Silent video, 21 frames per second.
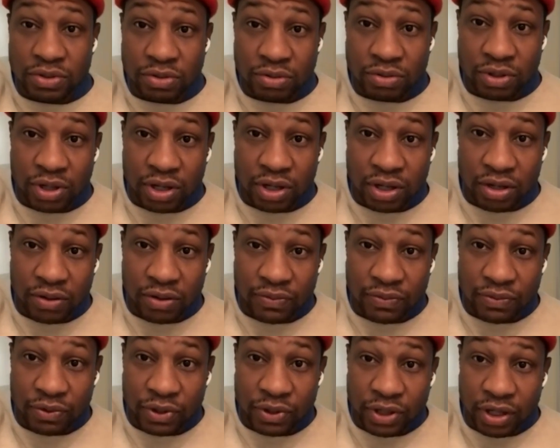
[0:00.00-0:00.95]
it to
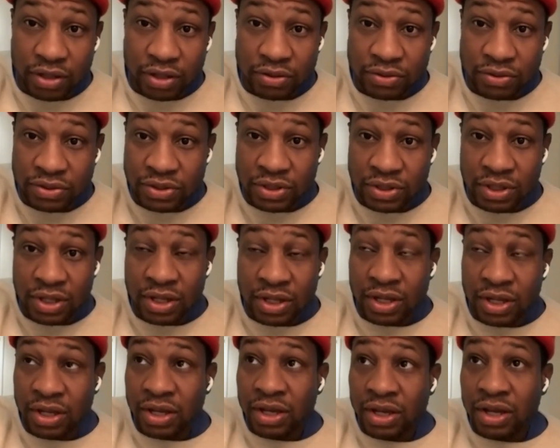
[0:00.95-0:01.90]
uh, 40 acres.
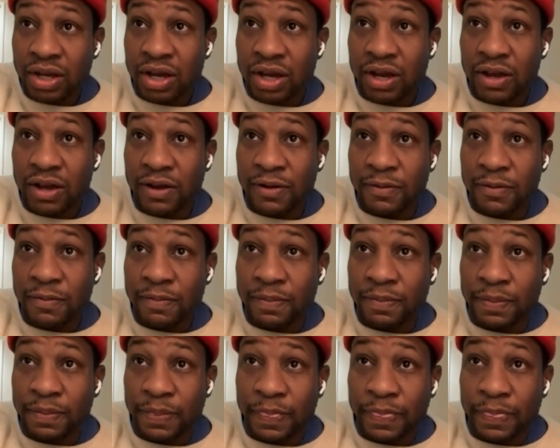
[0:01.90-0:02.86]

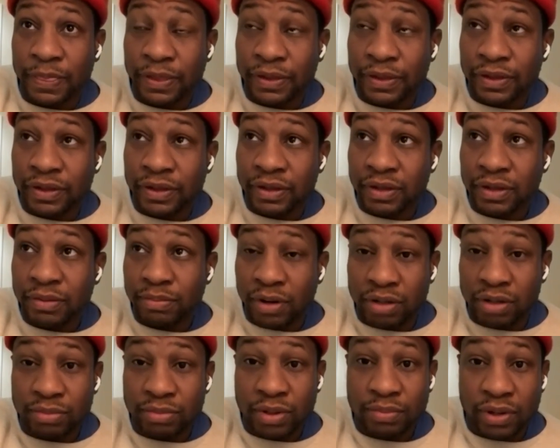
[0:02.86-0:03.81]
Um,
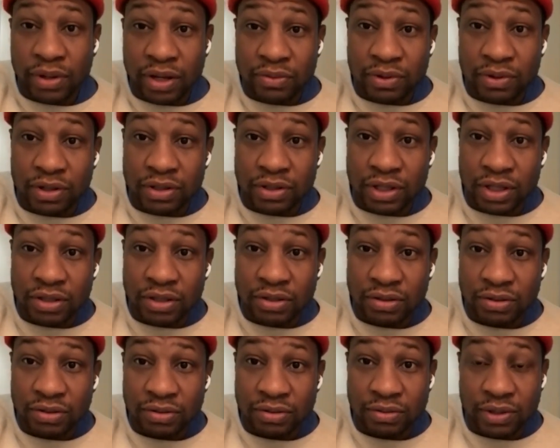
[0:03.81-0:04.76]
parked my bike, walked
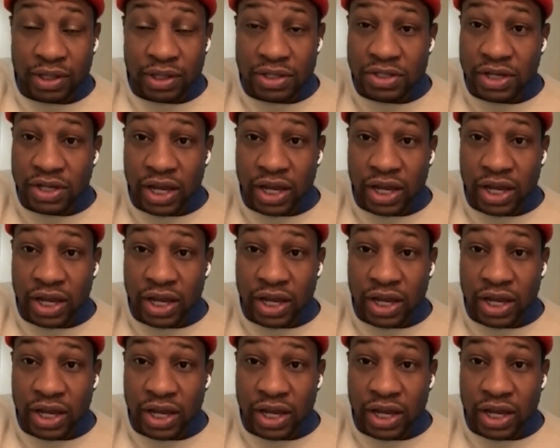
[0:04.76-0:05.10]
in, we had a